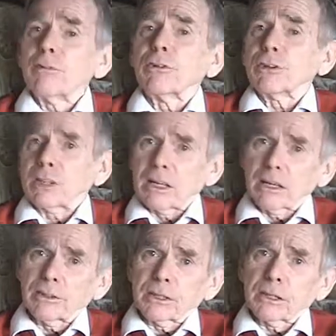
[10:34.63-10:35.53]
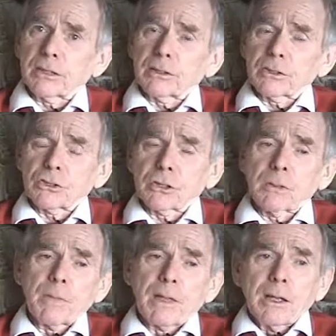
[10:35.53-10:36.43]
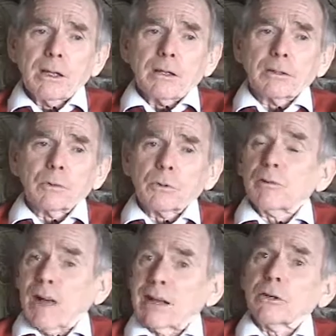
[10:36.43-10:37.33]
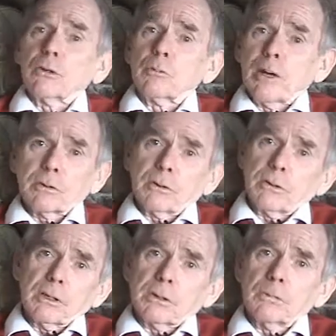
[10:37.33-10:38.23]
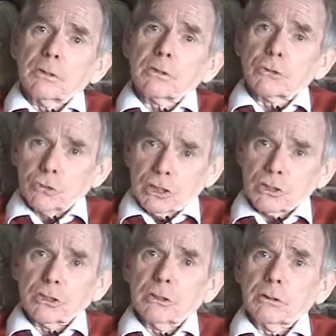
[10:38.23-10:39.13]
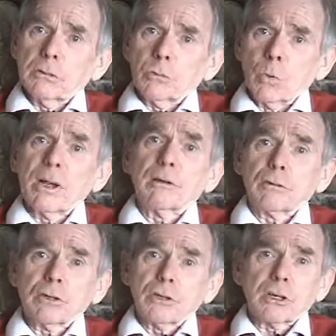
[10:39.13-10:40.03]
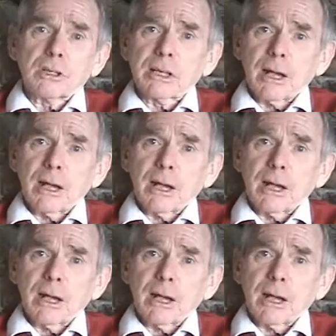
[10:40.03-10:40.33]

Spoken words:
everything, I think, that we value about the traditional way of conducting